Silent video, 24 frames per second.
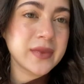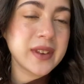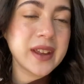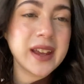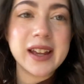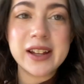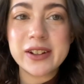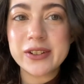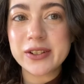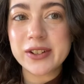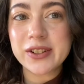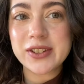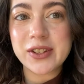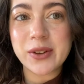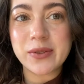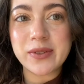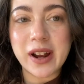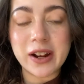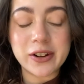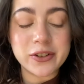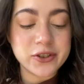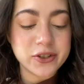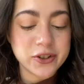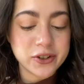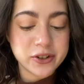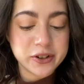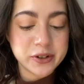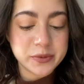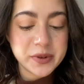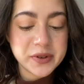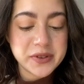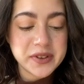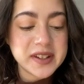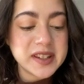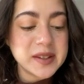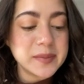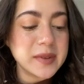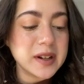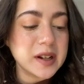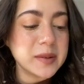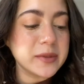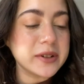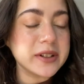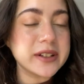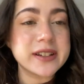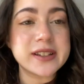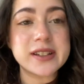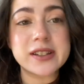It looks so natural. And with this
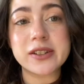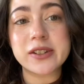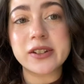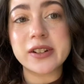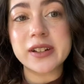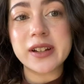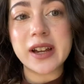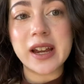minimalist look,